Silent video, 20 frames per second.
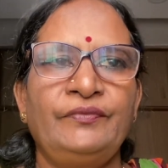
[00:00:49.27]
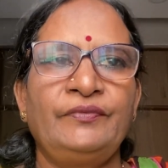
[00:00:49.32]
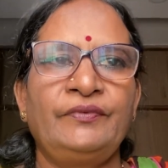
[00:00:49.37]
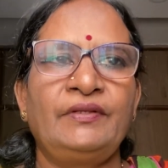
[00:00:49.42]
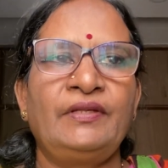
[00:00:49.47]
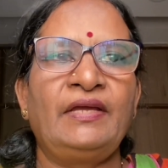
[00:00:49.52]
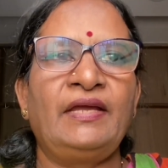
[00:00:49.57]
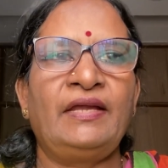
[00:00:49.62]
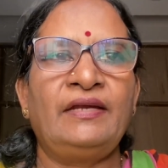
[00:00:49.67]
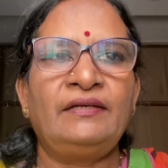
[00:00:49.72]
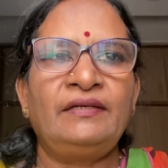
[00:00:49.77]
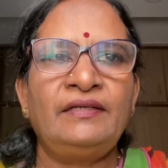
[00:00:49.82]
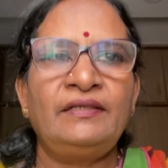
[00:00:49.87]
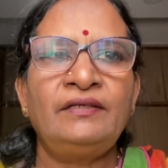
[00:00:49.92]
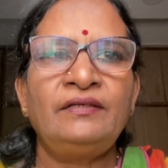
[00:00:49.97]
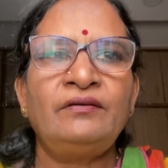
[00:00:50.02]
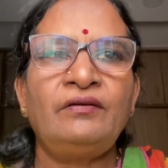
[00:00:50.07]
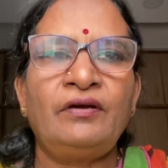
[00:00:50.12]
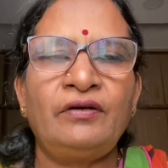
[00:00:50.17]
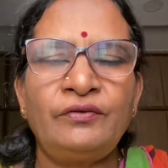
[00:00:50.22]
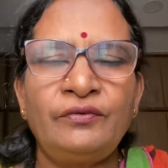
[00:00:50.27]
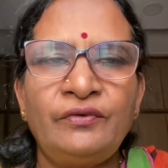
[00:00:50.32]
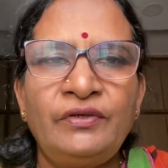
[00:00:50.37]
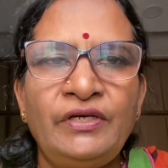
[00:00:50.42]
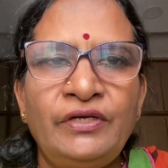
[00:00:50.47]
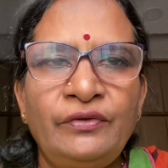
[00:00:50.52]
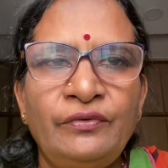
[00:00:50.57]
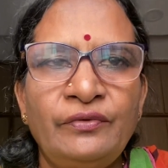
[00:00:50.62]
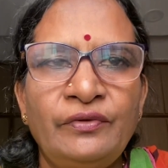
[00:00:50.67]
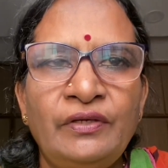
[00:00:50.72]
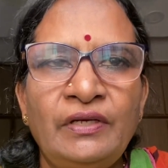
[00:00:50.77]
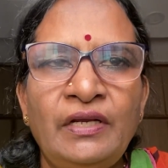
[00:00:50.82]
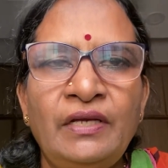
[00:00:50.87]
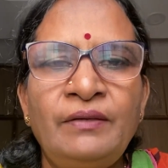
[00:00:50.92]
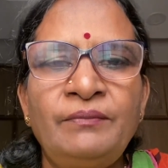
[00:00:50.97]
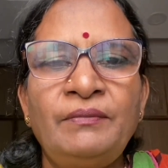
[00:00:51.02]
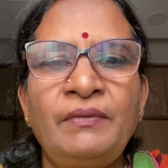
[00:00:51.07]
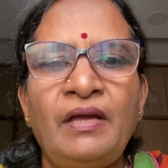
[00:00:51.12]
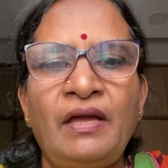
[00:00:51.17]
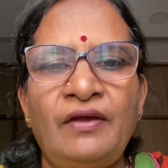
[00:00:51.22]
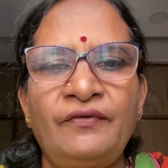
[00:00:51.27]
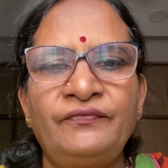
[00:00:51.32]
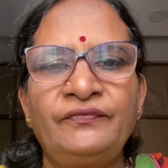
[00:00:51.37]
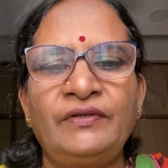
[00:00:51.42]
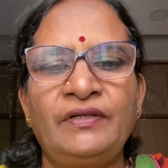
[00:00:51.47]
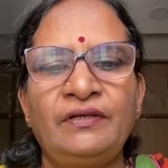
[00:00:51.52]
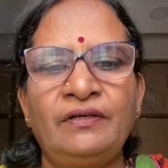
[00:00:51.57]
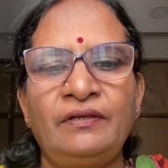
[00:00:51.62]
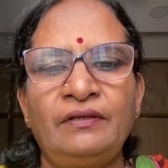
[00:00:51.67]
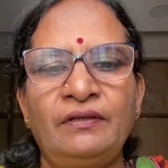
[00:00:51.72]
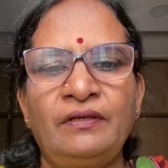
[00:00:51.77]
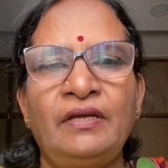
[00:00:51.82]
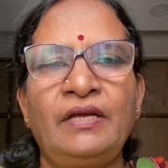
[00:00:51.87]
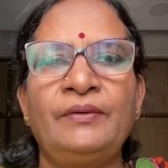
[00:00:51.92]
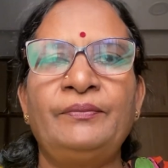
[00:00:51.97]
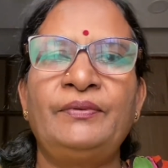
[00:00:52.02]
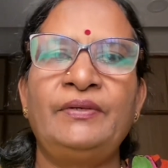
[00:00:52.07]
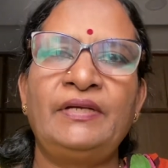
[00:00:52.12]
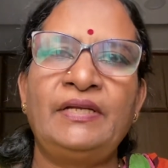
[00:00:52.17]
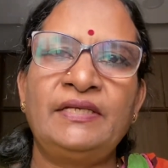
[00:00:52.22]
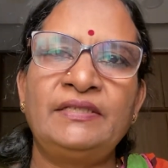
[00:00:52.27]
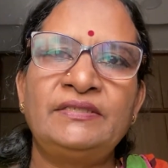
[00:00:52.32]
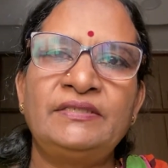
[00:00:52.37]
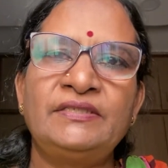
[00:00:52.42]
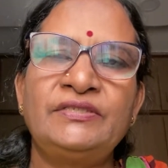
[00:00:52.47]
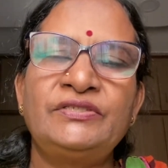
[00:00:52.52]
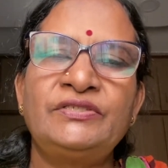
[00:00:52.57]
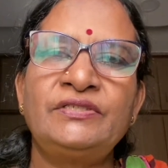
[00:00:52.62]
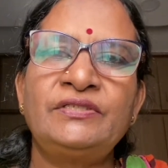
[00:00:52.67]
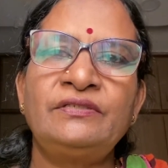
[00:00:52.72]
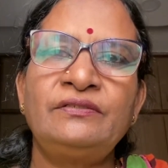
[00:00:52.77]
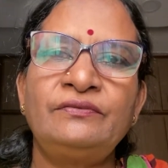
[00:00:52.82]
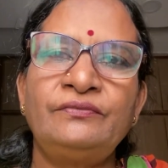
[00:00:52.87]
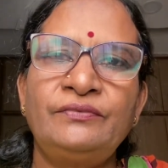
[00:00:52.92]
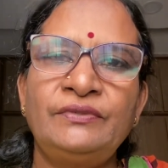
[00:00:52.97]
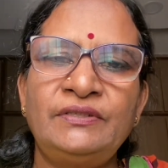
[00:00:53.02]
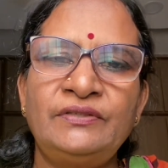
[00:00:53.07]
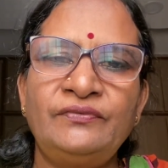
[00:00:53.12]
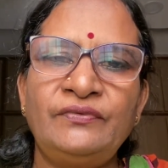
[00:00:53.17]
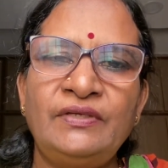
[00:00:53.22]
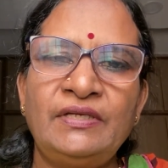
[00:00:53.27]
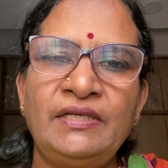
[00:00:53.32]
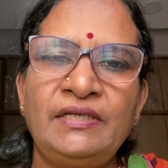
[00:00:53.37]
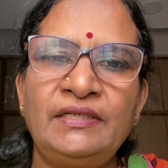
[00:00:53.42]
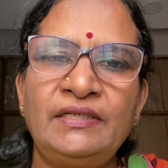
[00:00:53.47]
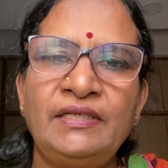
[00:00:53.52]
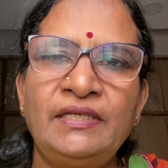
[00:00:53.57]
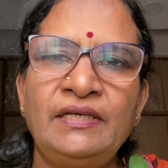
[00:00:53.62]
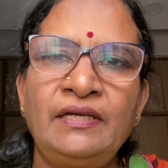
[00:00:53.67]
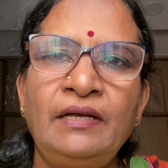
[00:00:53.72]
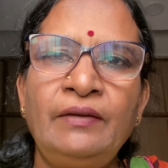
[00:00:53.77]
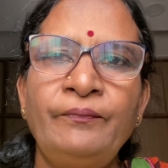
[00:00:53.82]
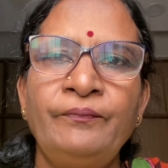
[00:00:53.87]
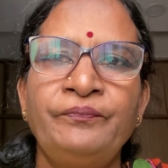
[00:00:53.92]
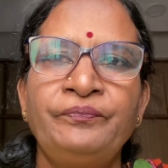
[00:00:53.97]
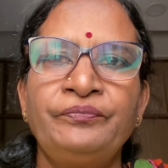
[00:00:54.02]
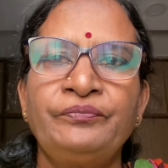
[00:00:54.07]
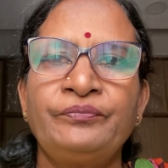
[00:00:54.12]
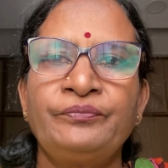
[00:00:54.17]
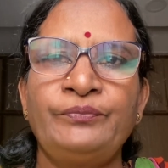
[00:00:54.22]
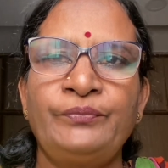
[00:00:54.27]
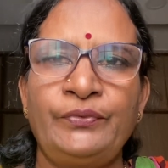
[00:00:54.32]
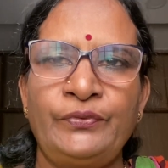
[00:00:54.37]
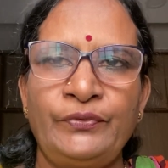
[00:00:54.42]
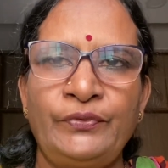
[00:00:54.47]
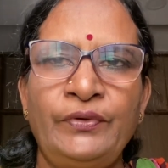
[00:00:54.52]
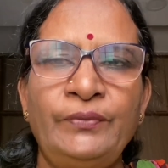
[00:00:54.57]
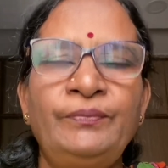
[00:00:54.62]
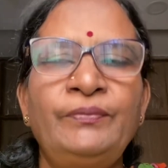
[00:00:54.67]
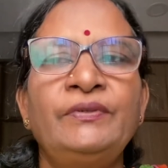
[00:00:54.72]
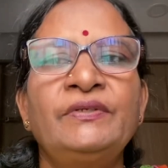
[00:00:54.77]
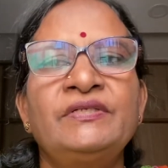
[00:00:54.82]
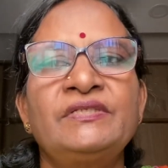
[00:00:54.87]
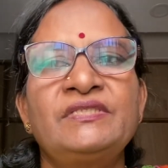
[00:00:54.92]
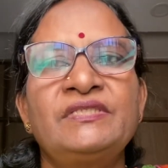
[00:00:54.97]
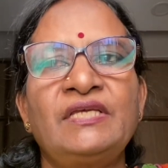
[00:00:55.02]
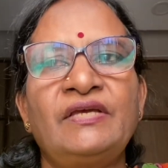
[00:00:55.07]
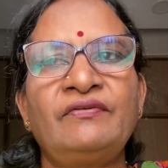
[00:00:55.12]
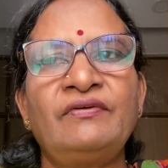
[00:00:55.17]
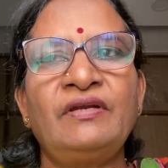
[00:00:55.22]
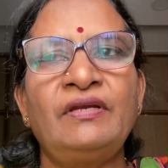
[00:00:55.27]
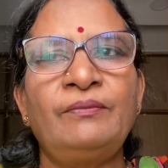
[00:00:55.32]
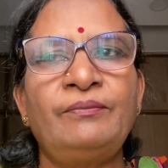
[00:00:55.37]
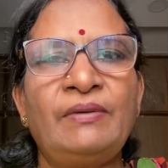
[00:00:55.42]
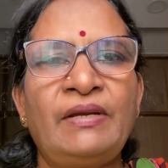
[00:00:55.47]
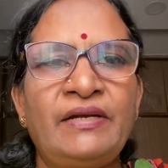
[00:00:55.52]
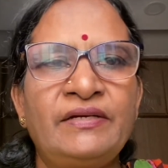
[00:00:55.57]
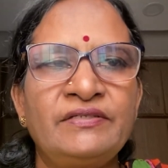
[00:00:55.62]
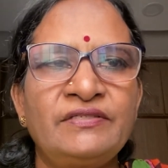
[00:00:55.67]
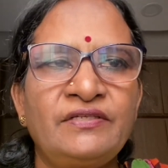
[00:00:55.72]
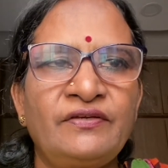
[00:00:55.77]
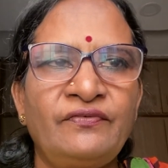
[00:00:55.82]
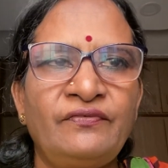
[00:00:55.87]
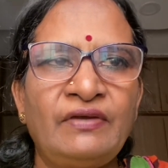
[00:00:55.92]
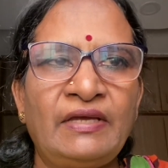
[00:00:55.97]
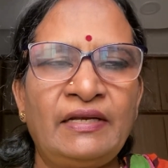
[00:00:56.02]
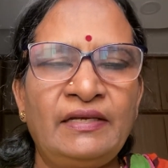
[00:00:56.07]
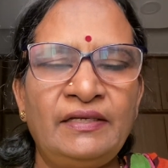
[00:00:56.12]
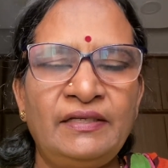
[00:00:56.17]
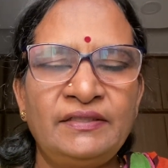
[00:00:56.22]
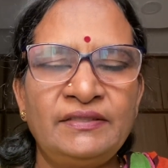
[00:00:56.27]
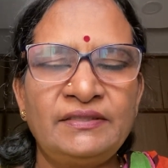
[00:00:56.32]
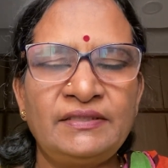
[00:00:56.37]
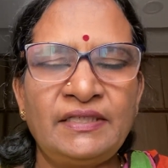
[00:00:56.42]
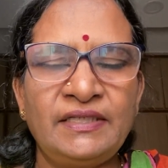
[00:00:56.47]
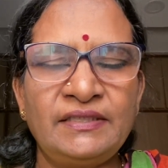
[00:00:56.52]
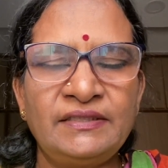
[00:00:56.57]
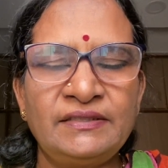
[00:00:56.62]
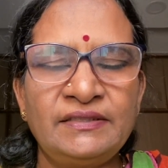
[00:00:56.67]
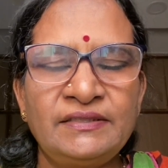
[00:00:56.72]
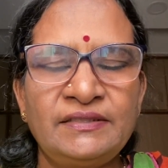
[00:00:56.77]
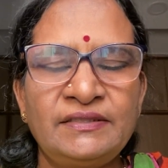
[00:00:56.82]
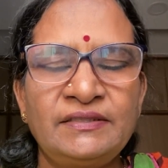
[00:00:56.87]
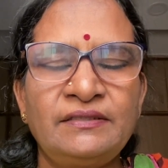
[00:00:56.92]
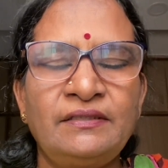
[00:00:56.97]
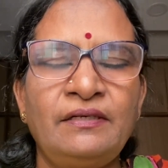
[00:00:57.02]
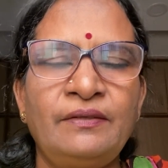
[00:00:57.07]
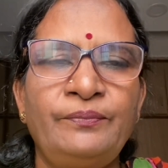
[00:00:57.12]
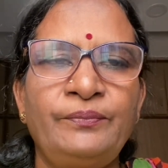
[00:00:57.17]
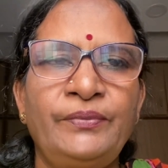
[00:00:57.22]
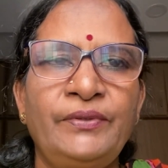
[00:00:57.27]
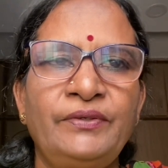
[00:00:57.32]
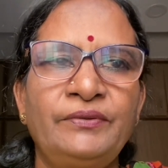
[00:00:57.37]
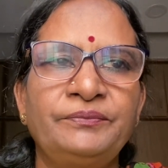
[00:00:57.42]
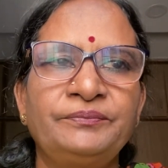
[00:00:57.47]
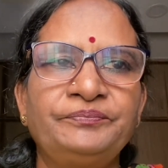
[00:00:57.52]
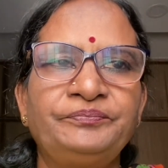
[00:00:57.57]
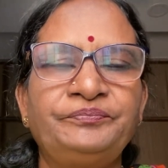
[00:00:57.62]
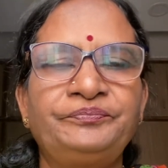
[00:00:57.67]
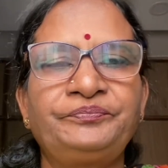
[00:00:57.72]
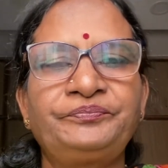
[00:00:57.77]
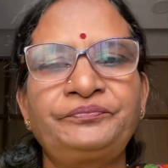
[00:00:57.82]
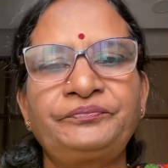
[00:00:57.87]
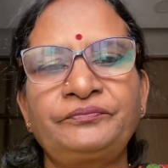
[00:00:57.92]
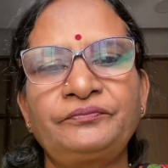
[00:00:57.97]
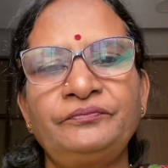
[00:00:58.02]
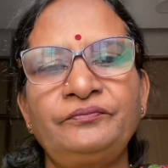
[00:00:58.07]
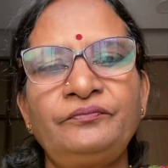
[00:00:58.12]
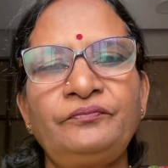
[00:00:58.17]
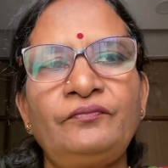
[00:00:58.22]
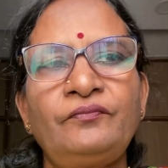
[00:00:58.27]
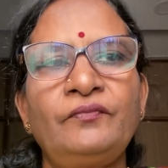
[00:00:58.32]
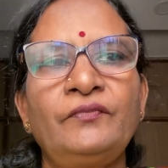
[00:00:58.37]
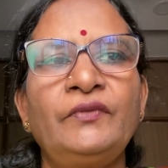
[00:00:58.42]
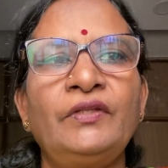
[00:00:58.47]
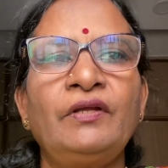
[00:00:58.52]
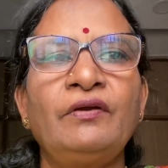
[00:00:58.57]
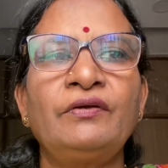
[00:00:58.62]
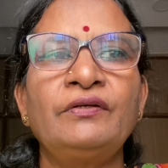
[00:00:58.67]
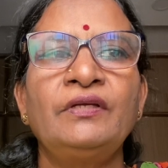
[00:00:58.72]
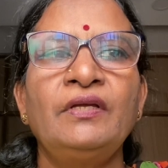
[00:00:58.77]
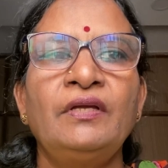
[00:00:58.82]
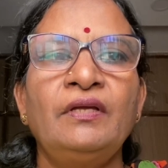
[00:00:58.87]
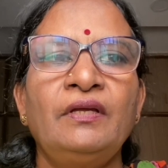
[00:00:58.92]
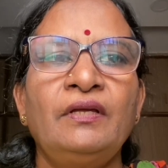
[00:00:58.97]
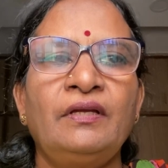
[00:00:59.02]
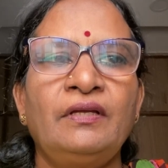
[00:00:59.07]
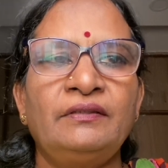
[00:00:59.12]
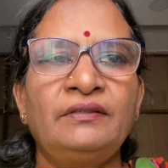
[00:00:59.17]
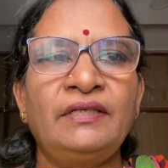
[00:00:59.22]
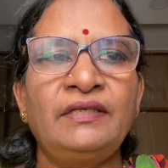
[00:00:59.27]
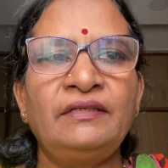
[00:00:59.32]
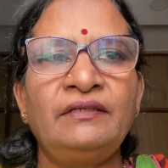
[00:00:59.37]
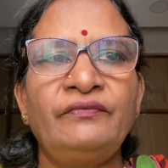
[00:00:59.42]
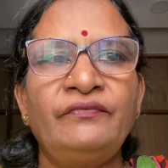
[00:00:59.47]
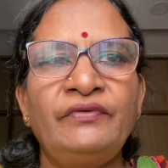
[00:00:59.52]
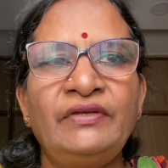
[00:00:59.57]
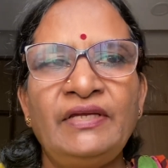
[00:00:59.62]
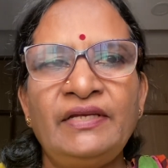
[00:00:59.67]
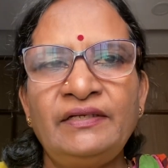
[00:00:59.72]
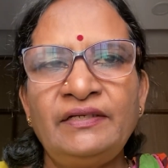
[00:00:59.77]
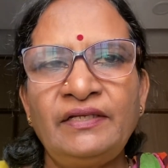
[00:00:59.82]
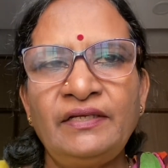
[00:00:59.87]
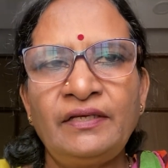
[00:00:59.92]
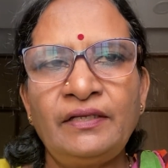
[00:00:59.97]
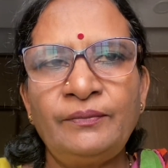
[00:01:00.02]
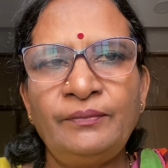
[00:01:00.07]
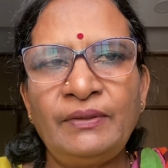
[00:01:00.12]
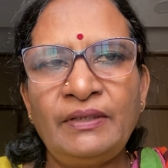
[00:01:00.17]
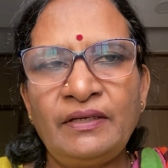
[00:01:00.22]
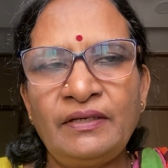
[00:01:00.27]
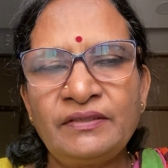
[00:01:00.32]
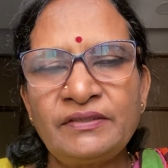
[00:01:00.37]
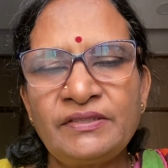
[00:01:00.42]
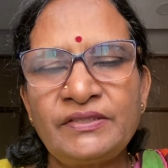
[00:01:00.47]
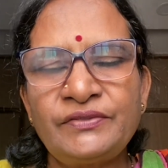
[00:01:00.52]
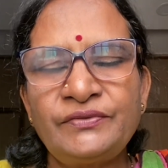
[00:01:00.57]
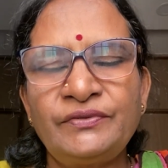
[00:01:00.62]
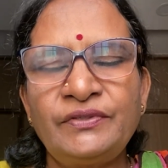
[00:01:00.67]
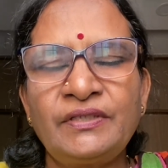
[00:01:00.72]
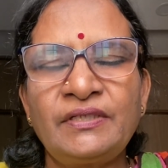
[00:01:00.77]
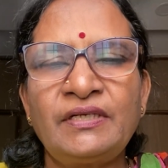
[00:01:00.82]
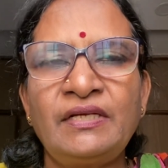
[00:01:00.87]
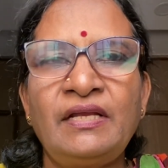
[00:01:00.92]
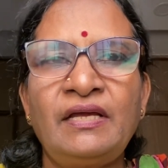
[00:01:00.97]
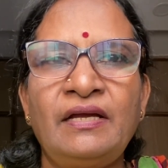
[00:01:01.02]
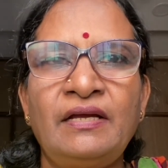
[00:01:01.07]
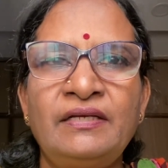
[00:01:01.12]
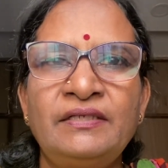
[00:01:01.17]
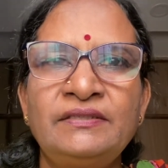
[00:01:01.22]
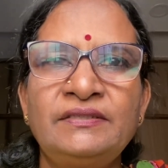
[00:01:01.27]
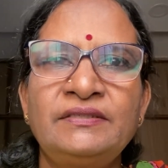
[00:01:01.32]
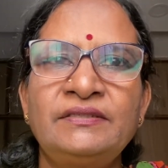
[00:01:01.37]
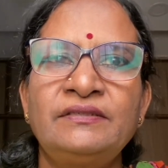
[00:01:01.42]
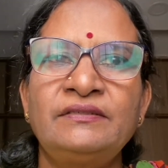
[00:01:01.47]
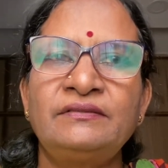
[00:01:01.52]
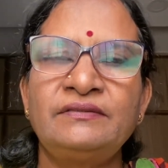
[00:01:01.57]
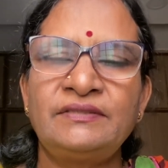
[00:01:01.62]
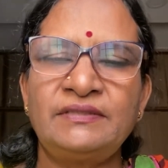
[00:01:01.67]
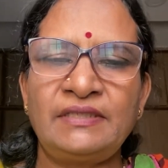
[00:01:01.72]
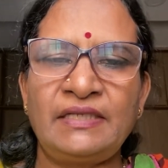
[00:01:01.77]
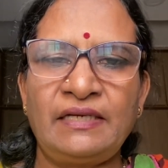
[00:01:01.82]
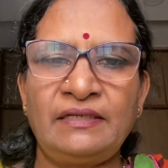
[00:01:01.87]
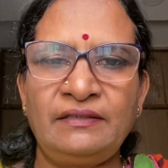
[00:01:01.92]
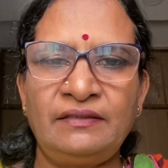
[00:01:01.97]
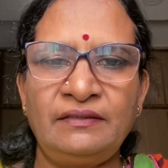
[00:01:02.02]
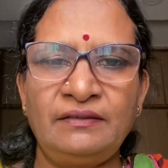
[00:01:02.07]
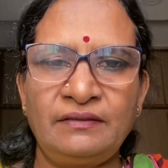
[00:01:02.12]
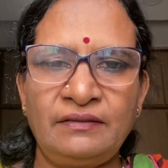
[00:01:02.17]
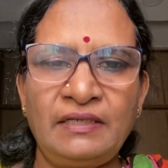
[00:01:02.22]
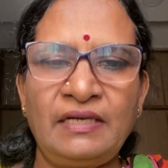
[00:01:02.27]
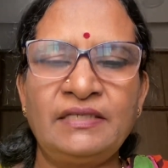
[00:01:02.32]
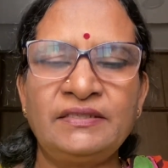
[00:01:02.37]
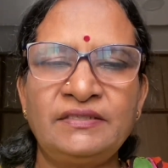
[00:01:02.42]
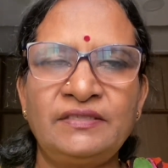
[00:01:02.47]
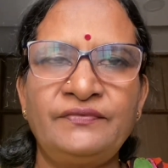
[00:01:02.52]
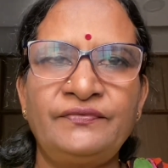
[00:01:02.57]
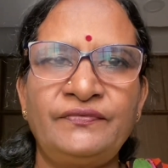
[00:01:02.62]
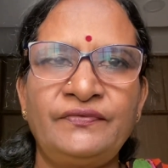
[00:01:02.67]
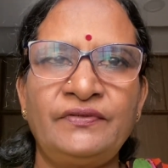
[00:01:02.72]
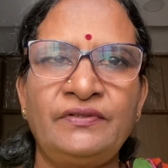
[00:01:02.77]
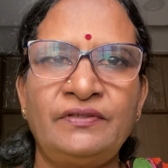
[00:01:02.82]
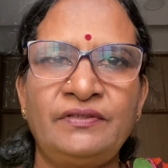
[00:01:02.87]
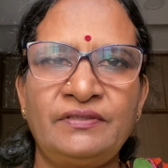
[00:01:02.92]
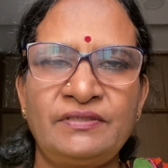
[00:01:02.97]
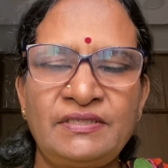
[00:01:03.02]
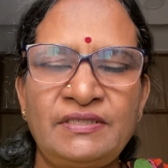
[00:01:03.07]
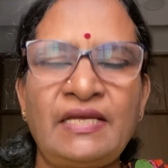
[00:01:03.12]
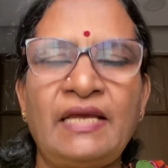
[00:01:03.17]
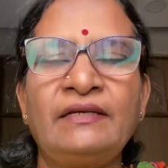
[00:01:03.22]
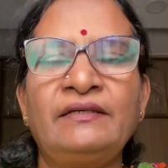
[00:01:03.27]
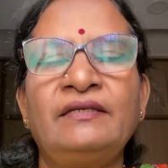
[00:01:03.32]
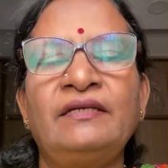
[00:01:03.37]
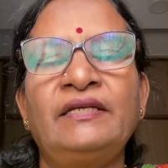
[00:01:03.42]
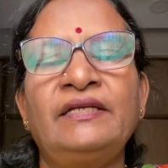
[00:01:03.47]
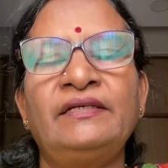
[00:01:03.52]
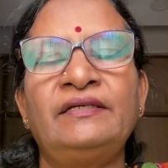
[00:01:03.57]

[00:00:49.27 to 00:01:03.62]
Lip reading: And in autoradiogram, after hybridization with VNTR probe, several bands of varying sizes appear. Now, and then VNTR belongs to the class of satellite